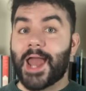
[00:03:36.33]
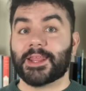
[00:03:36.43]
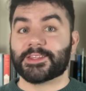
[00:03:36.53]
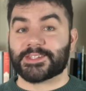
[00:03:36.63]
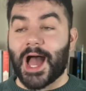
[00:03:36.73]
And
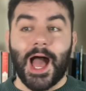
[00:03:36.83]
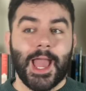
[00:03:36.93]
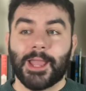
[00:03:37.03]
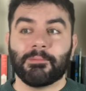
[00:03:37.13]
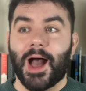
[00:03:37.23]
at the
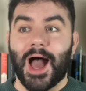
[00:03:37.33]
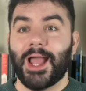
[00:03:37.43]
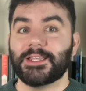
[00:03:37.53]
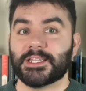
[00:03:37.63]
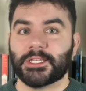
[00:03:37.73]
time,
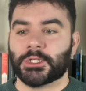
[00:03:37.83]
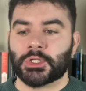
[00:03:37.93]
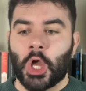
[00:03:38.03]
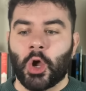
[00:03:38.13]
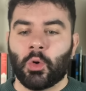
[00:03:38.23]
I
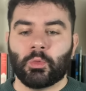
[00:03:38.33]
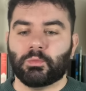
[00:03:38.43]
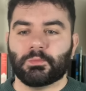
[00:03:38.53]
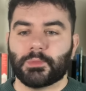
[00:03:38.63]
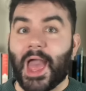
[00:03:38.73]
didn't know
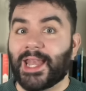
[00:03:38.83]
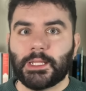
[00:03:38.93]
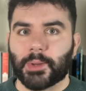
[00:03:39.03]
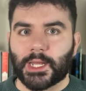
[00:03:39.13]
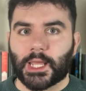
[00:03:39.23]

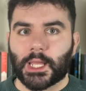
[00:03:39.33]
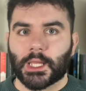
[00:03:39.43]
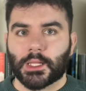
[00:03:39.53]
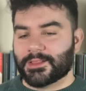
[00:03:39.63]
anybody.